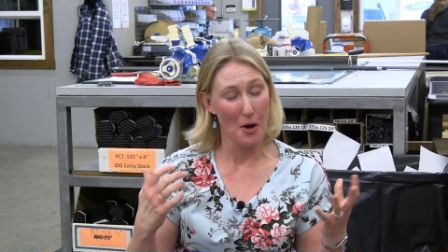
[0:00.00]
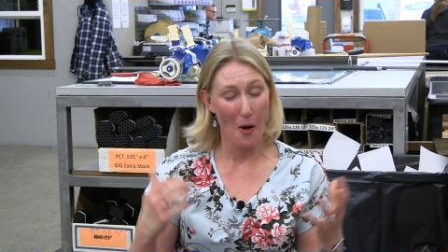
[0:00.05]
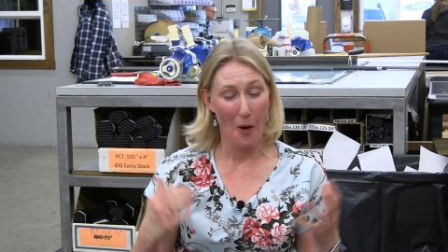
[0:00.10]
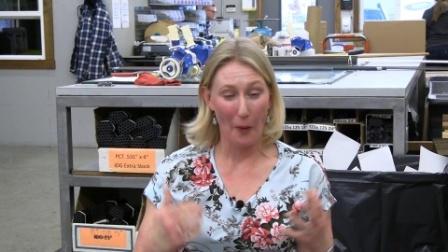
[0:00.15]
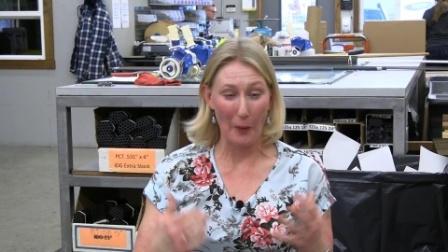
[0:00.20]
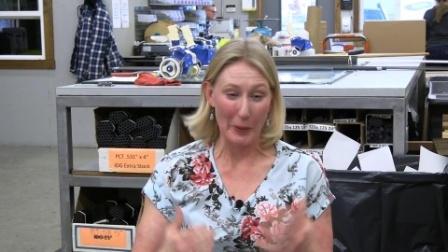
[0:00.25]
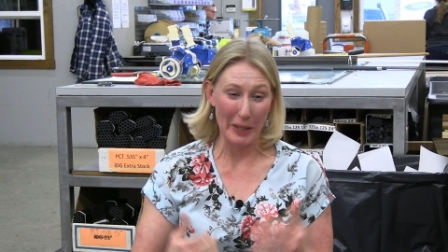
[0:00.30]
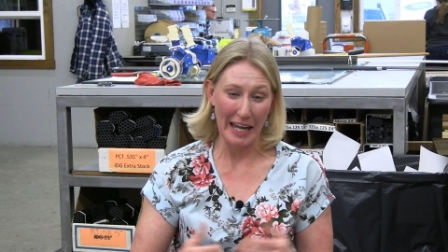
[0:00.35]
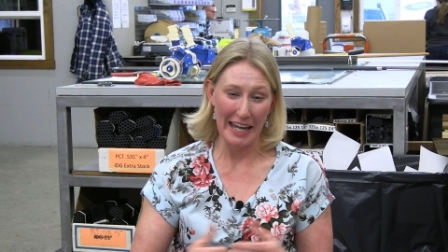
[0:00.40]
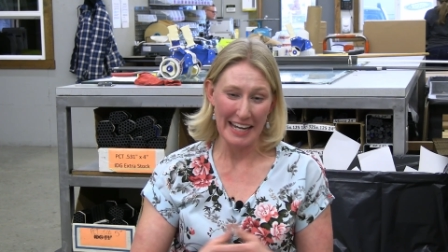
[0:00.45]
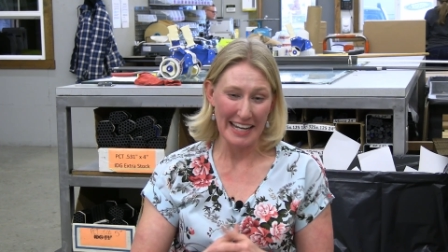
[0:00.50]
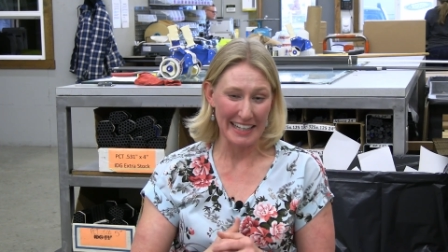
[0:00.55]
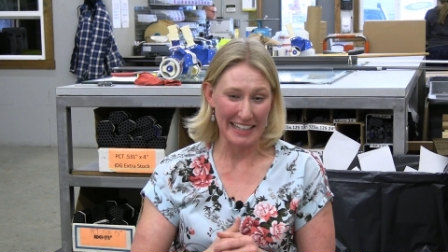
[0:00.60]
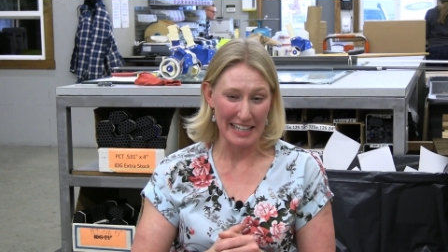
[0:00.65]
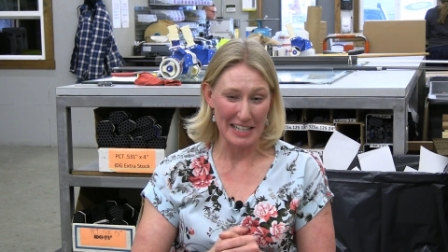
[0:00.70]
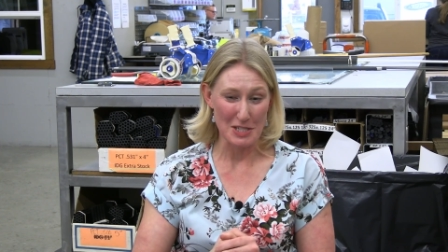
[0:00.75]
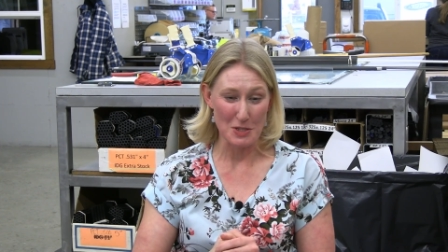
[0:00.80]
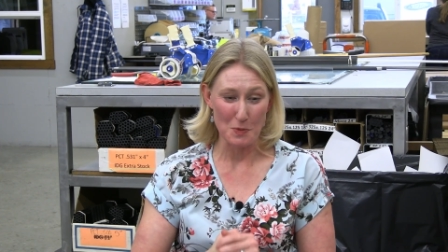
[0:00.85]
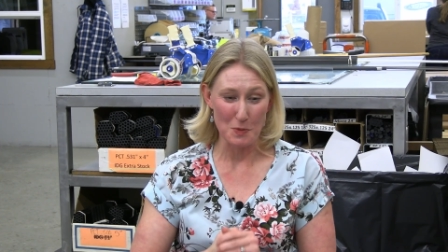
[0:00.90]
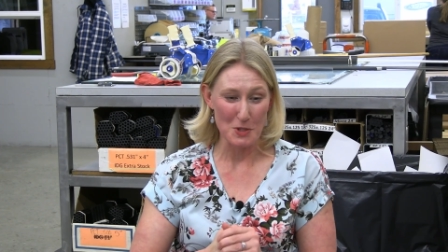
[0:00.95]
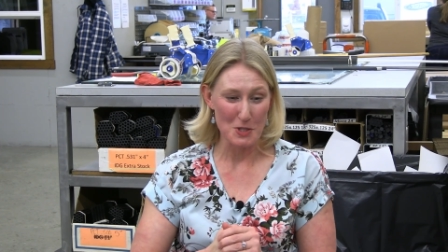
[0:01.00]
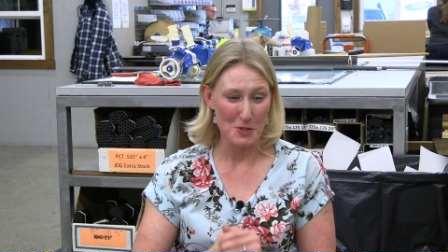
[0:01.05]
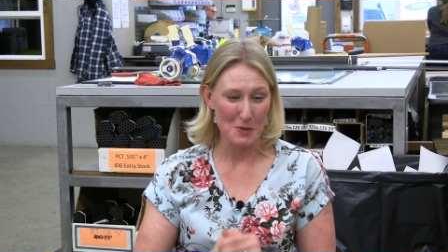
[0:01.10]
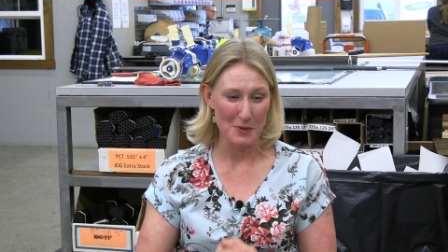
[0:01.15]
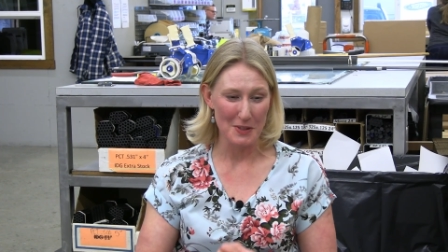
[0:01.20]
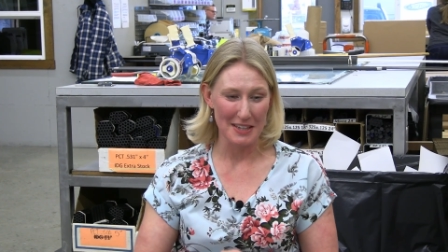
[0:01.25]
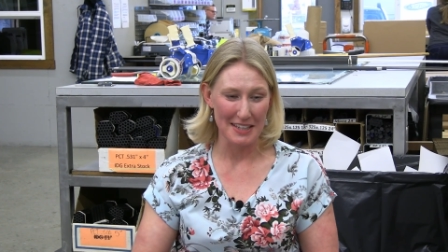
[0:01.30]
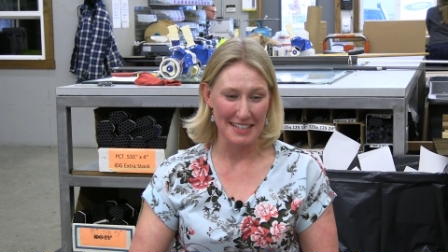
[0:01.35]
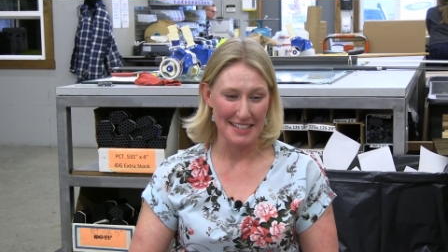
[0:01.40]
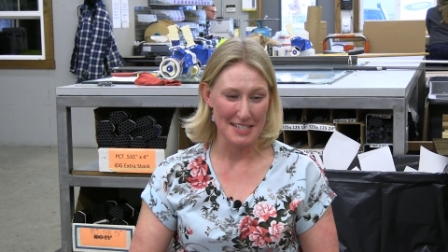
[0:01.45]
Okay, I guess we're
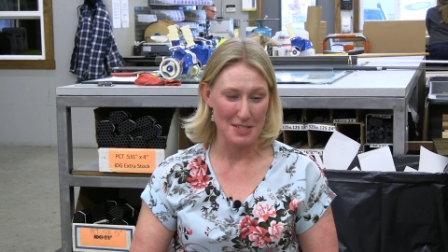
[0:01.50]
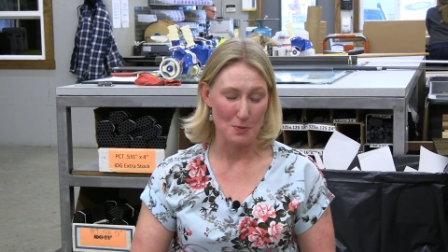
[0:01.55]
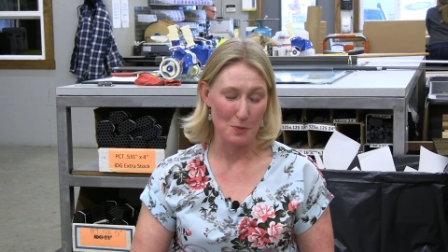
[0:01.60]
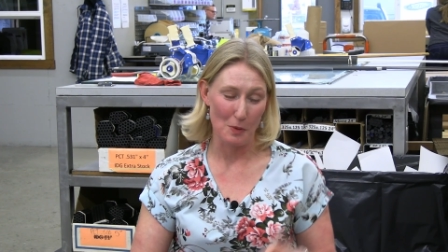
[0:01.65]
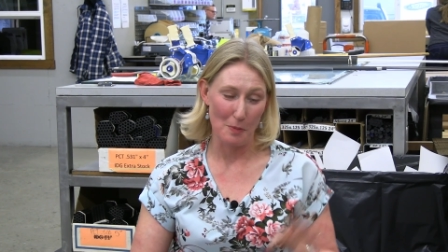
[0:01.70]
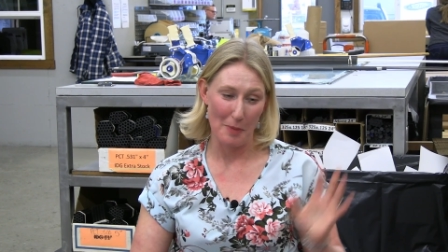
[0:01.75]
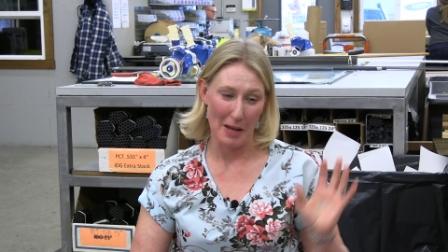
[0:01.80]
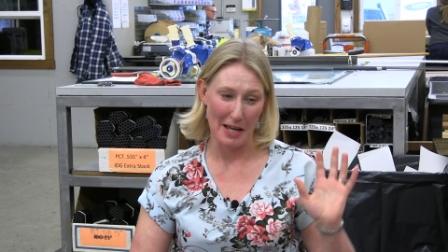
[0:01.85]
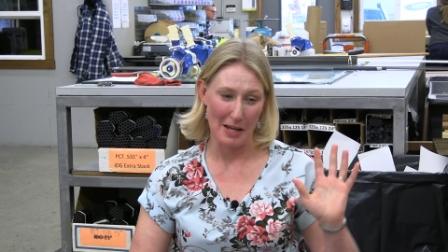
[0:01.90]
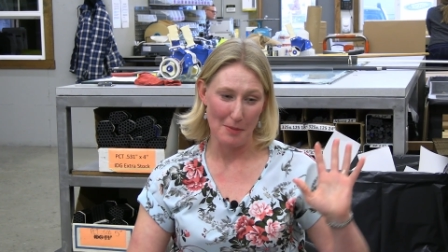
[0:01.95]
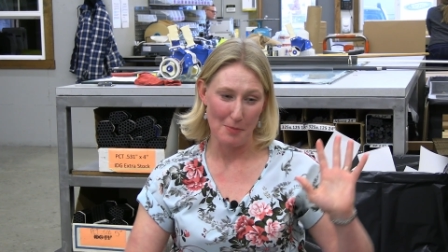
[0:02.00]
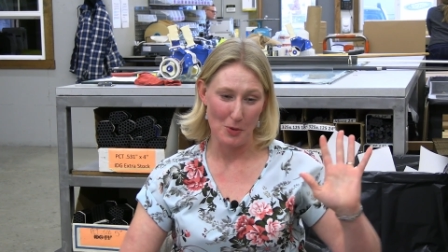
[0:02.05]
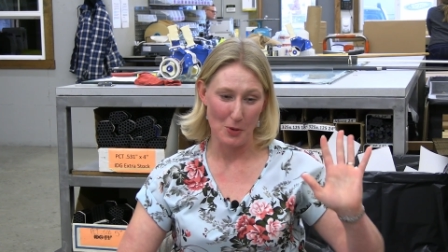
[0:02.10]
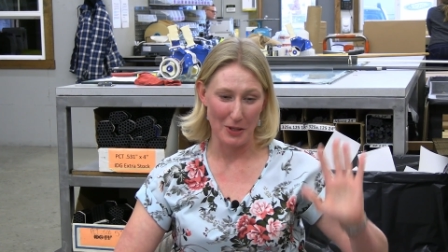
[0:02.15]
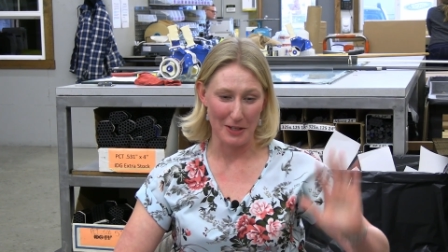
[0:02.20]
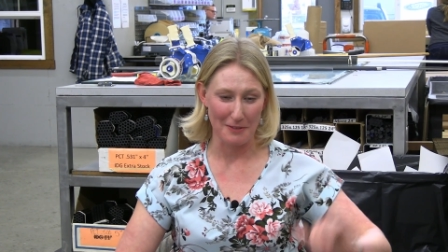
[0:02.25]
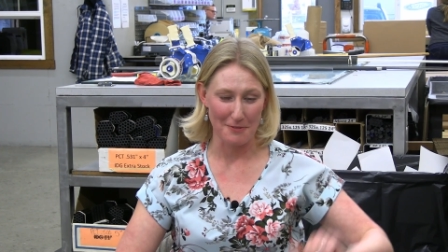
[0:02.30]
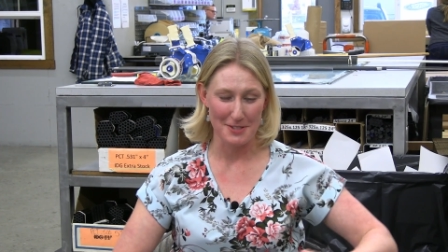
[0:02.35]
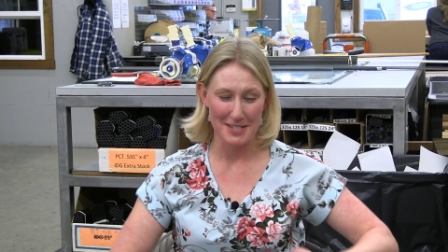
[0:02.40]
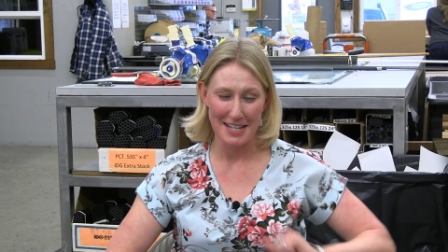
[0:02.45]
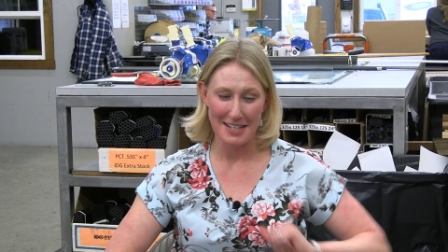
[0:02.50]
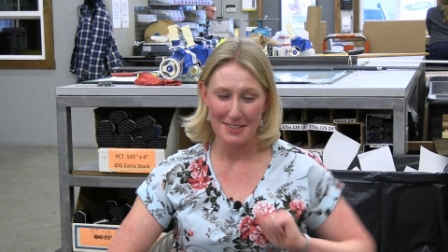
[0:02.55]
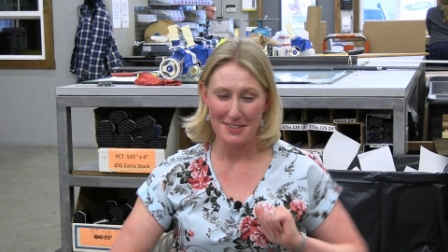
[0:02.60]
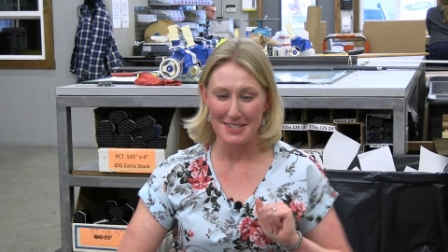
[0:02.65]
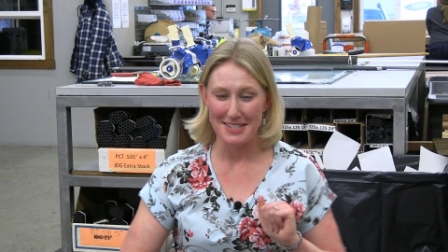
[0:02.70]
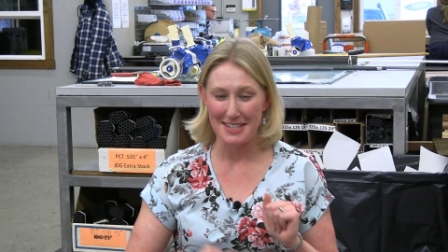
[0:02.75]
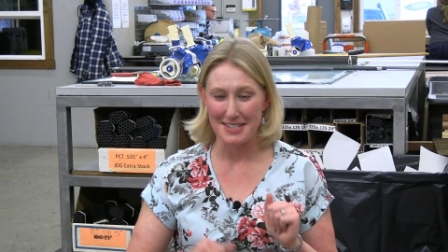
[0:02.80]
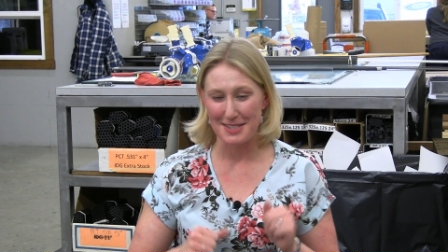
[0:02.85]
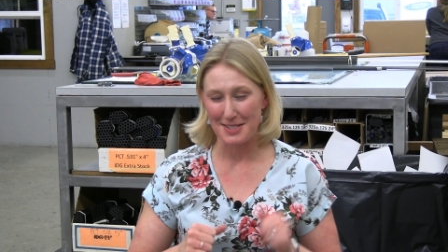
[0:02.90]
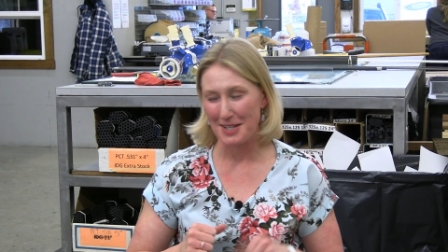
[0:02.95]
doing this. We'll buy a point of sale
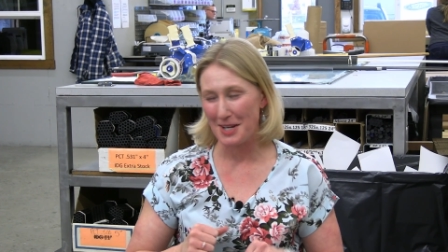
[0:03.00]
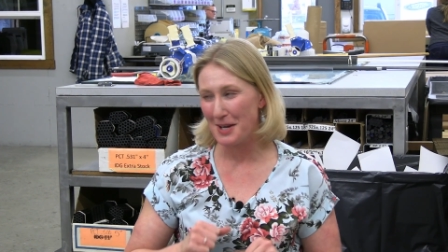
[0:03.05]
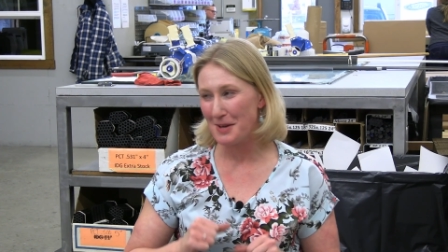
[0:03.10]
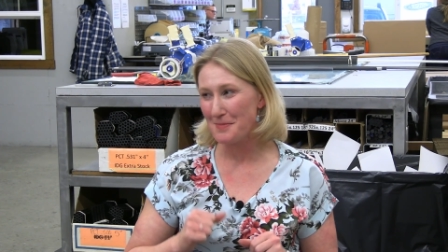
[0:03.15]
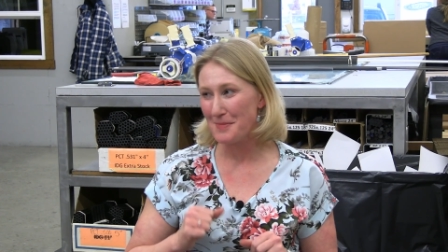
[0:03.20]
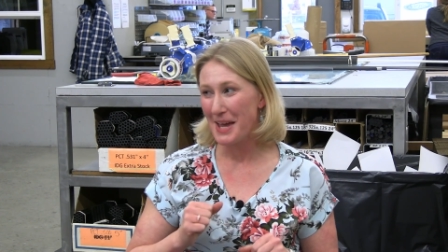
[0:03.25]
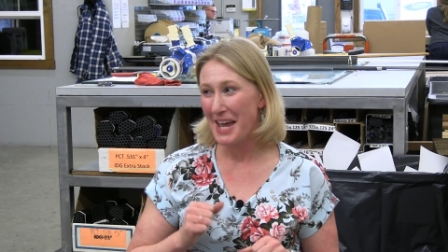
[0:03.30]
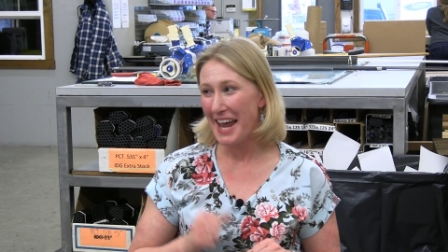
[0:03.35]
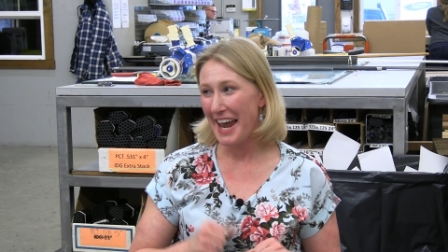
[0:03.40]
system,